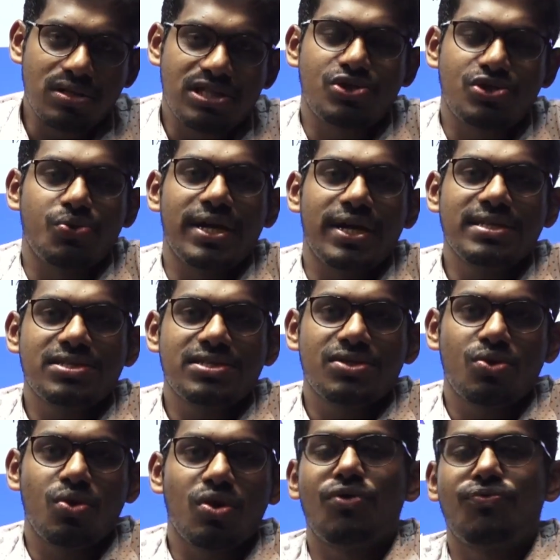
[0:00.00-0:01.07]
the students
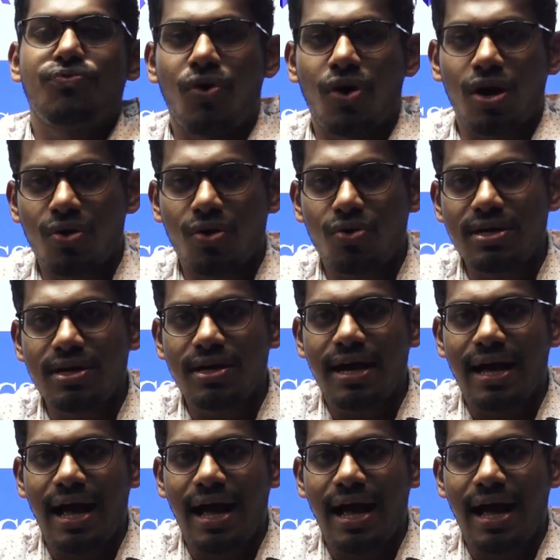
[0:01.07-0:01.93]
who have followed